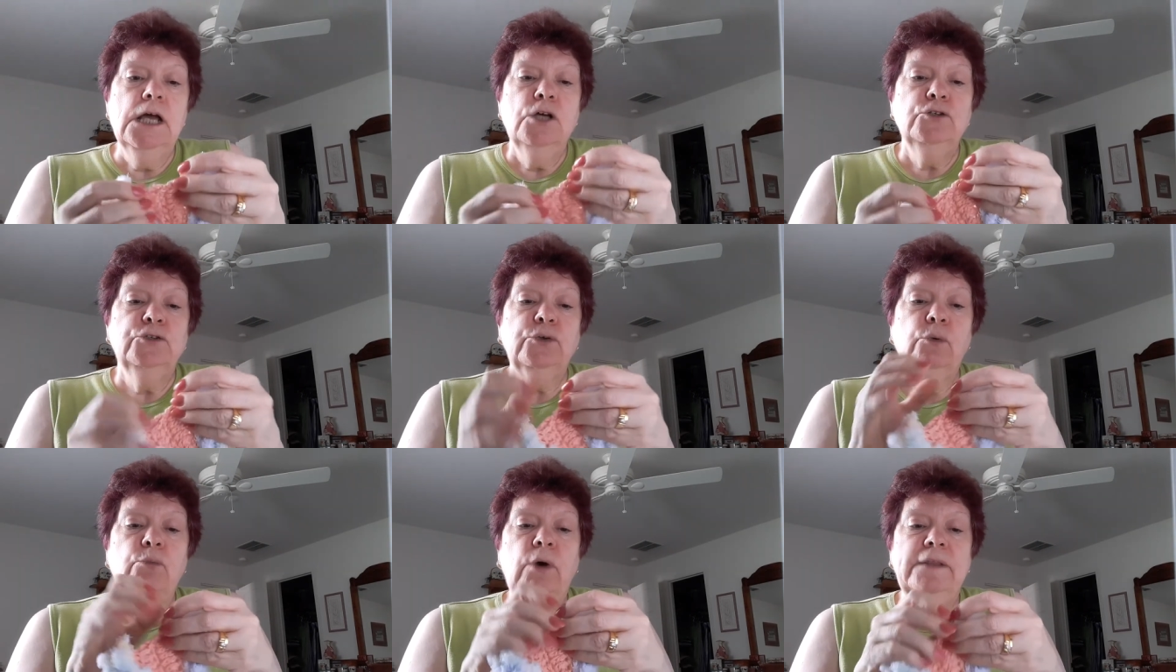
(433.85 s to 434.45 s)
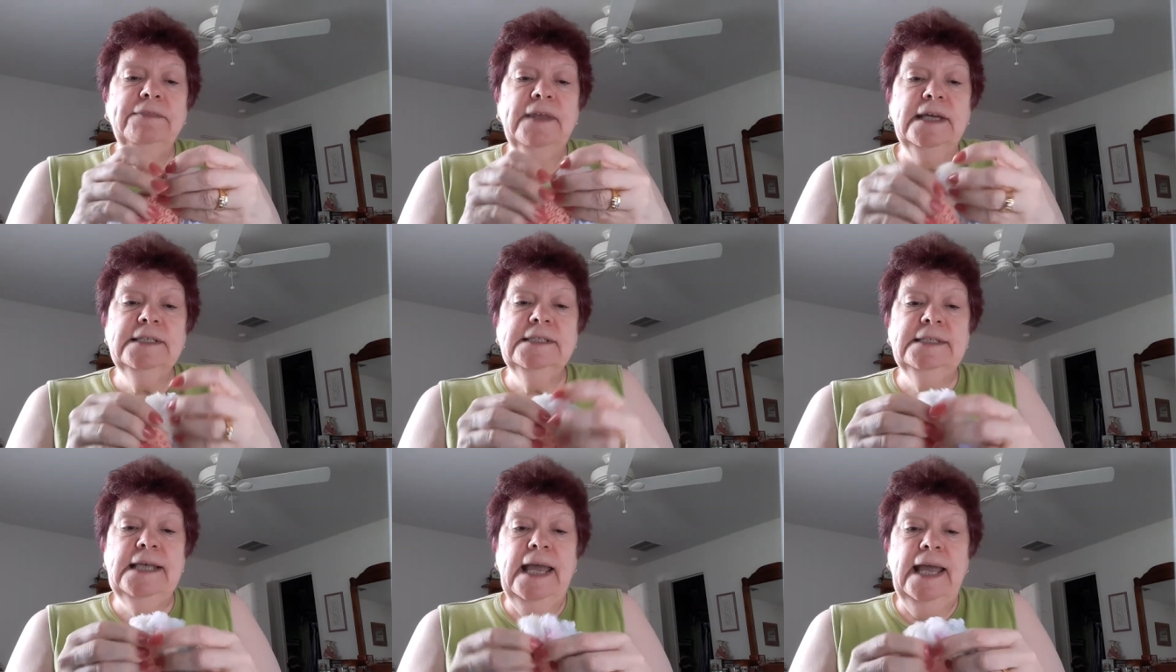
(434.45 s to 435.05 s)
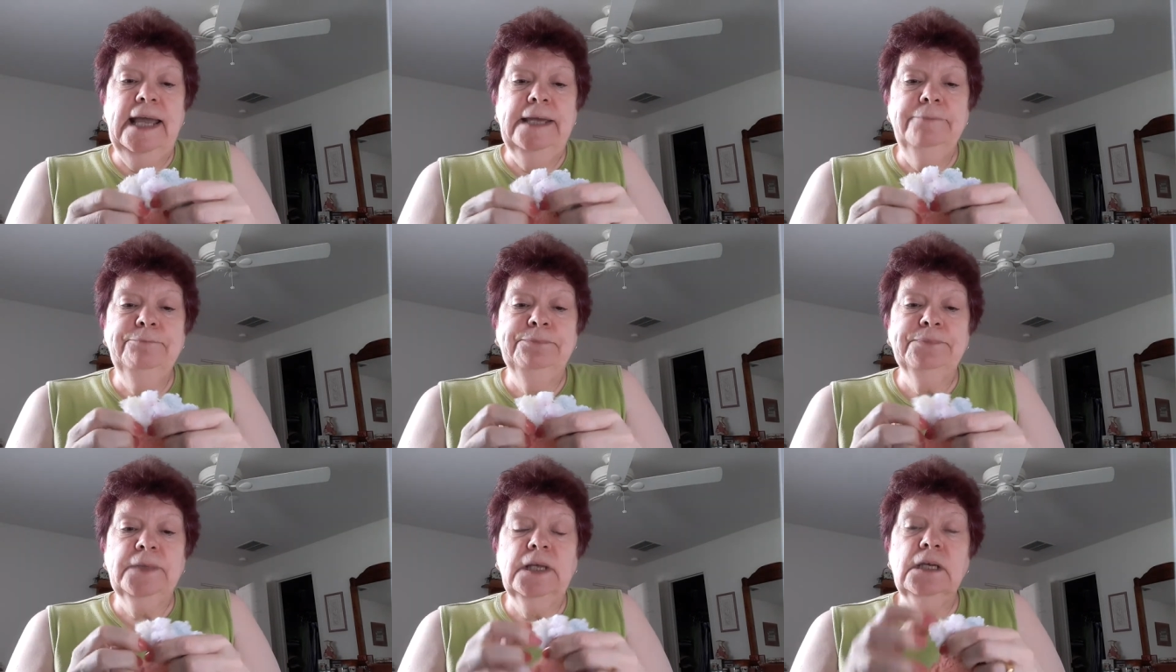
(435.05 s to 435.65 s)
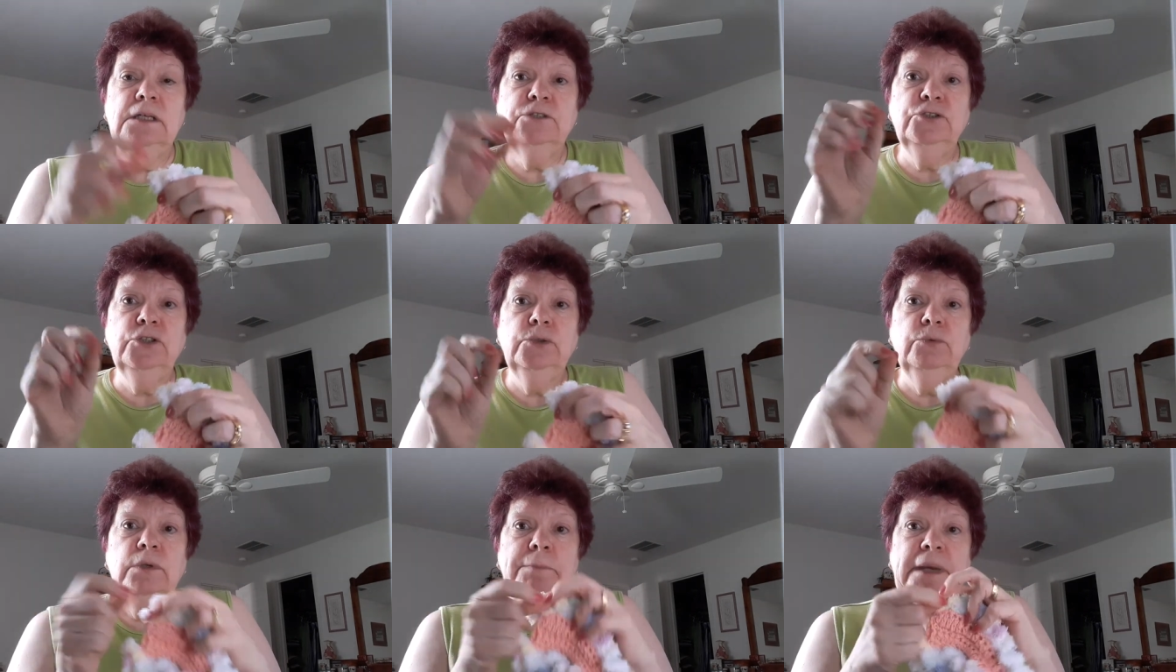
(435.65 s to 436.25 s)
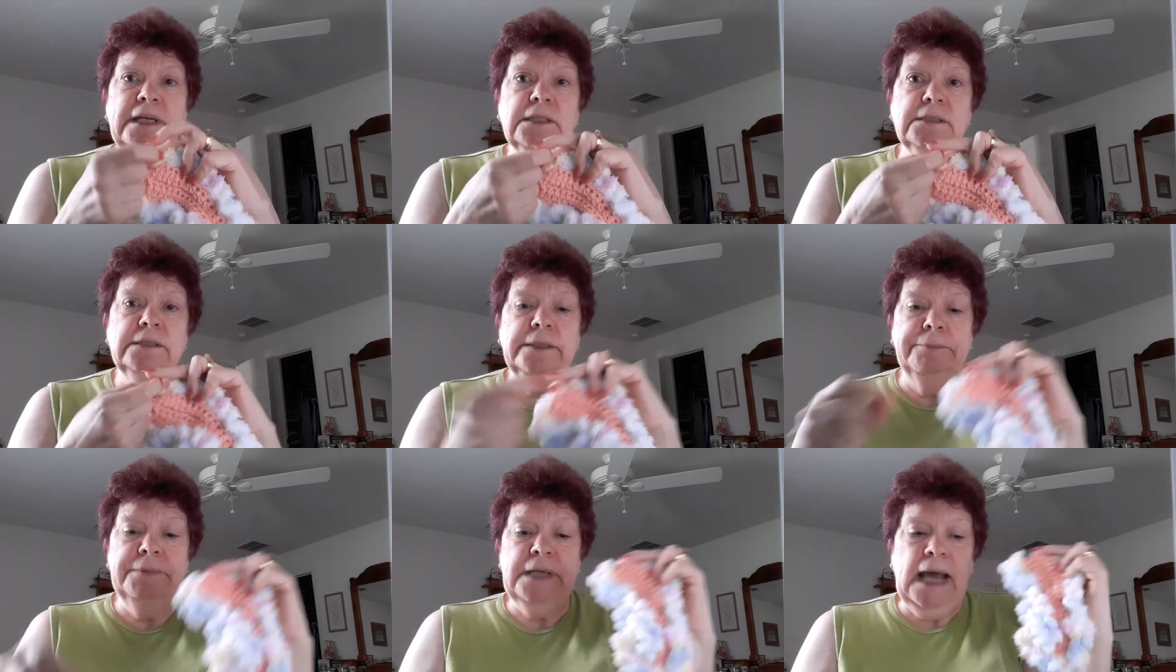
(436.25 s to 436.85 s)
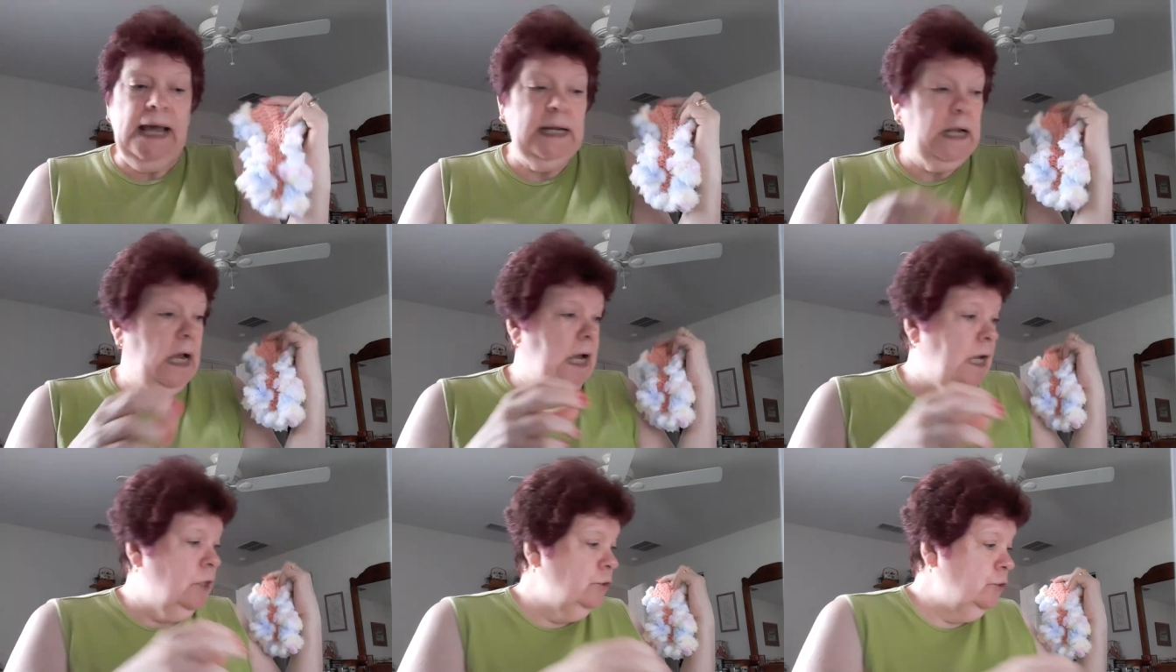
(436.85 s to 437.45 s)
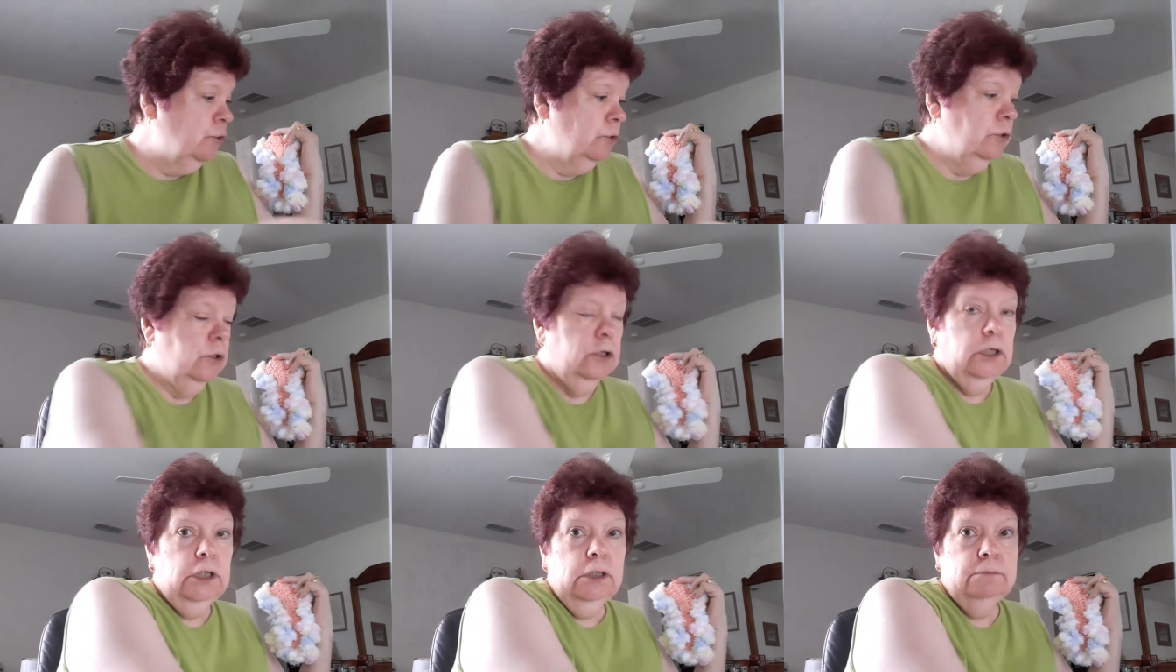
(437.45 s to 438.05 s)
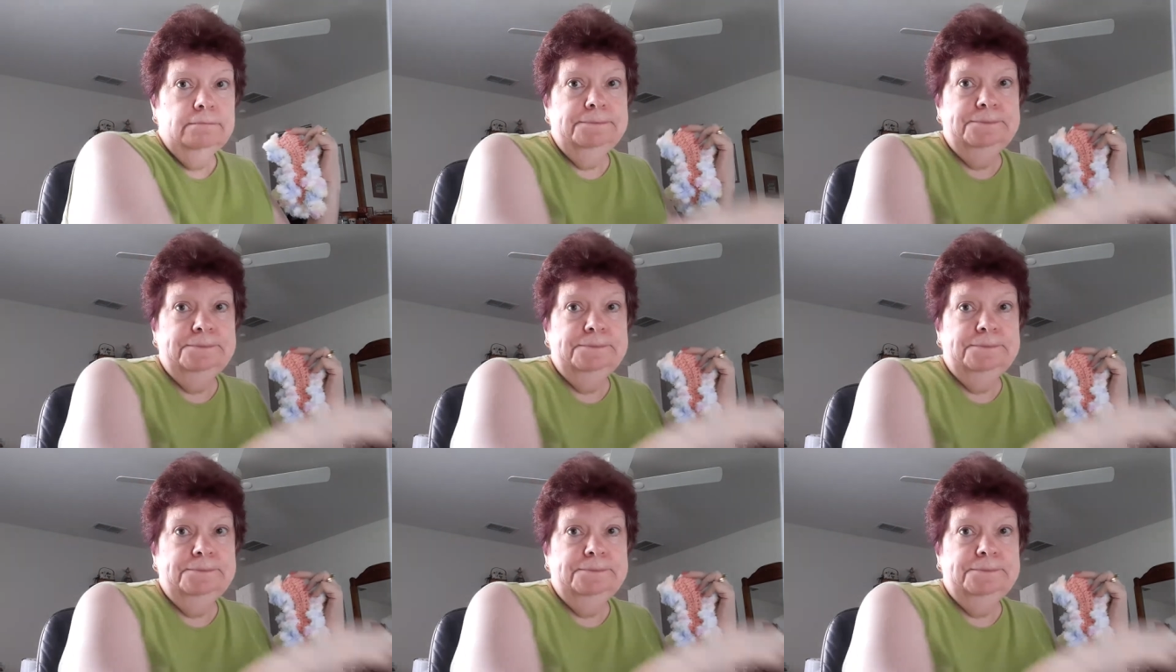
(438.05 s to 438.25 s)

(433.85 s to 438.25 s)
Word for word: So what they say is you would make a slip knot on your hook,